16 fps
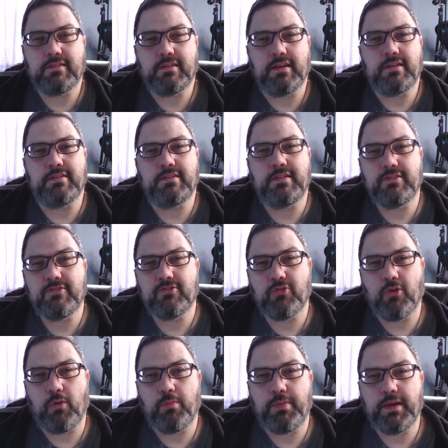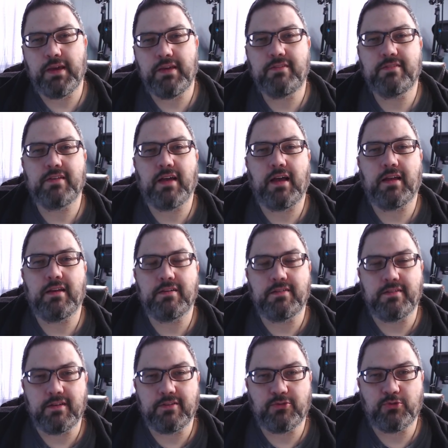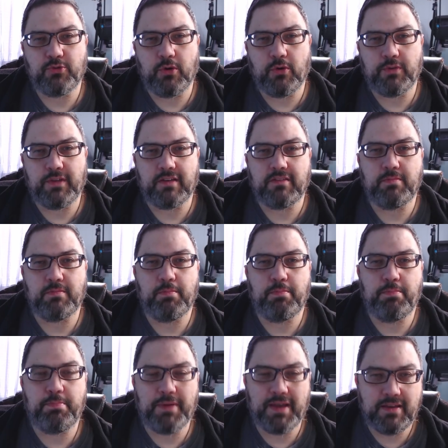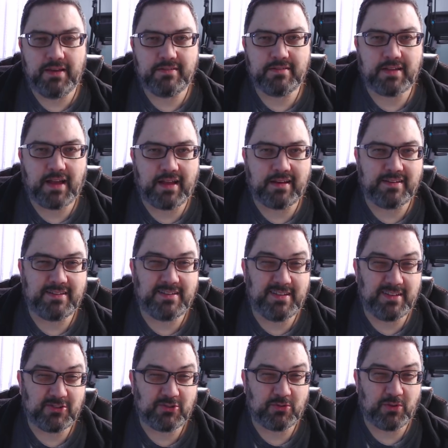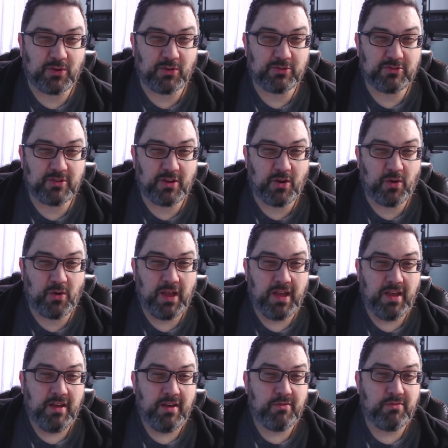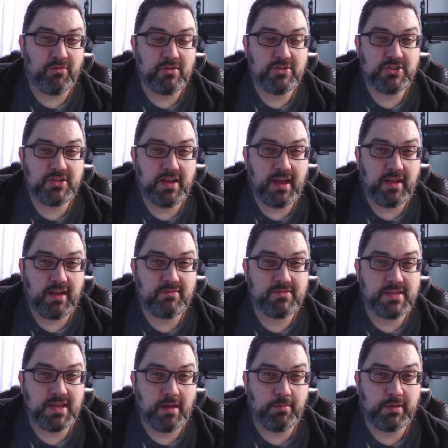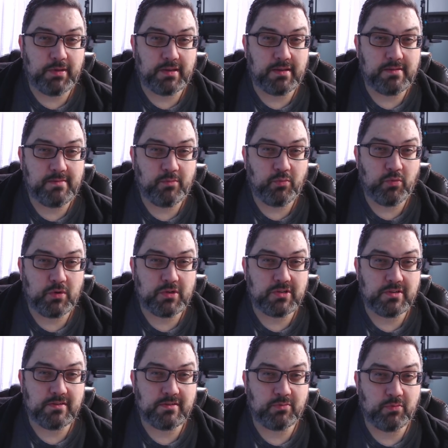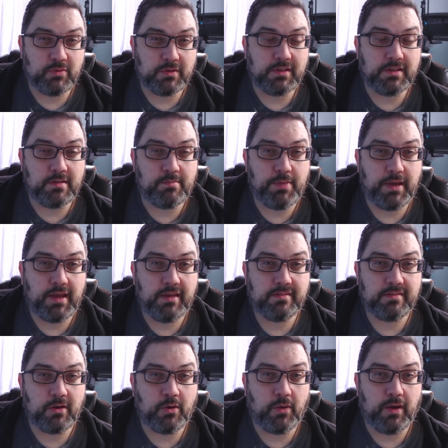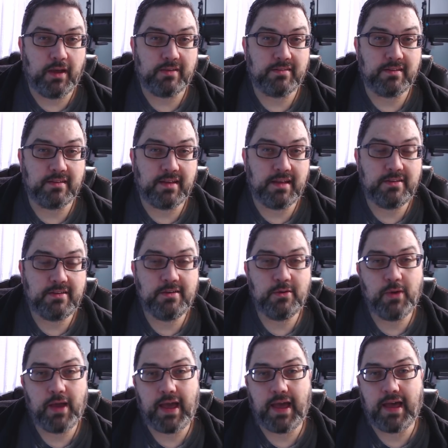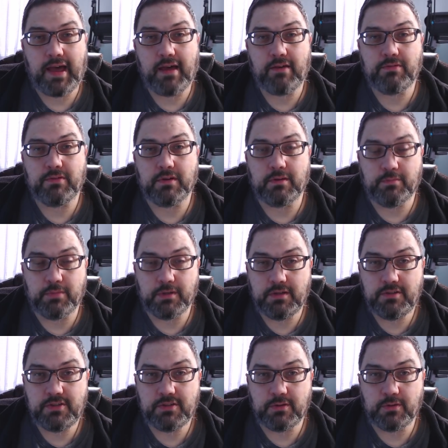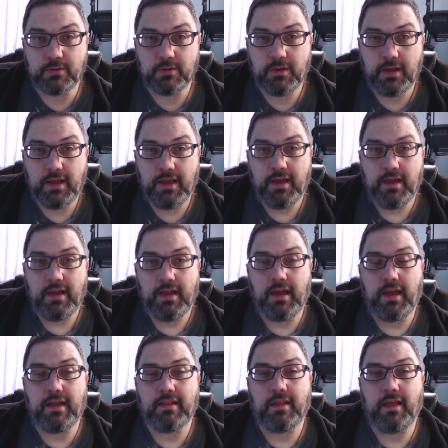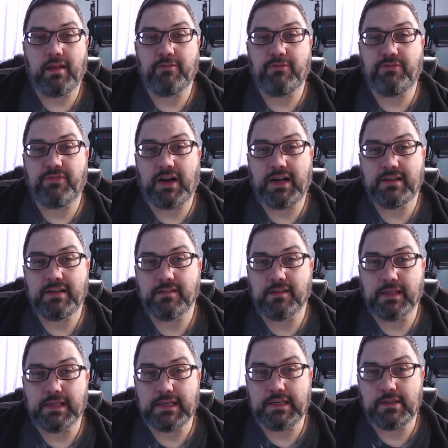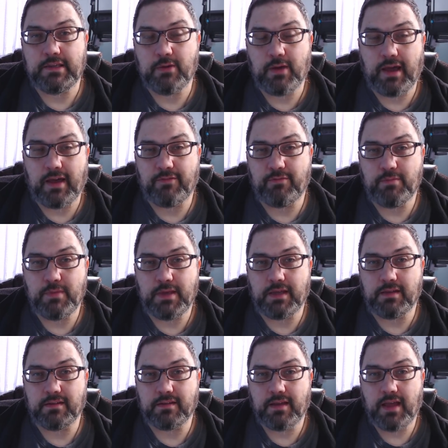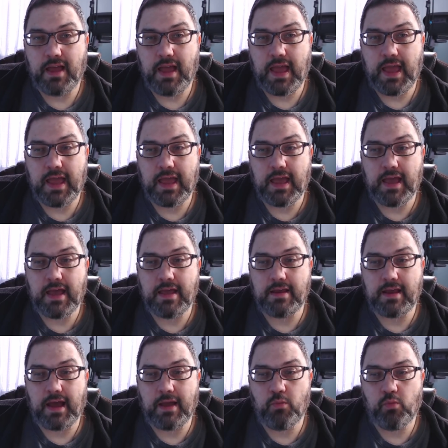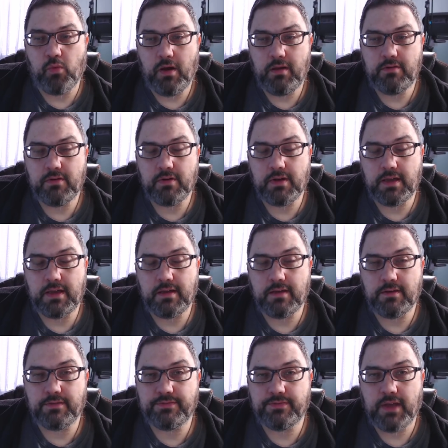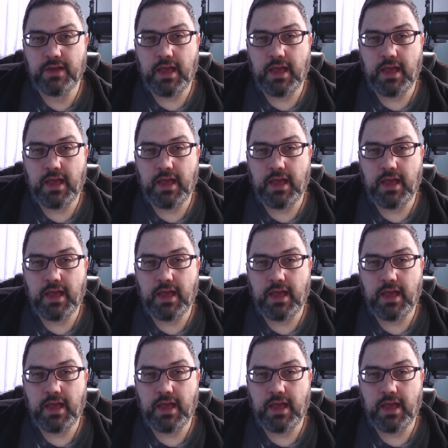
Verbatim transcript: distro based on a distro that's based on a distro. So first you have Debian, which is really the base OS, and then you have Ubuntu, and then finally you have Mint. And I wonder if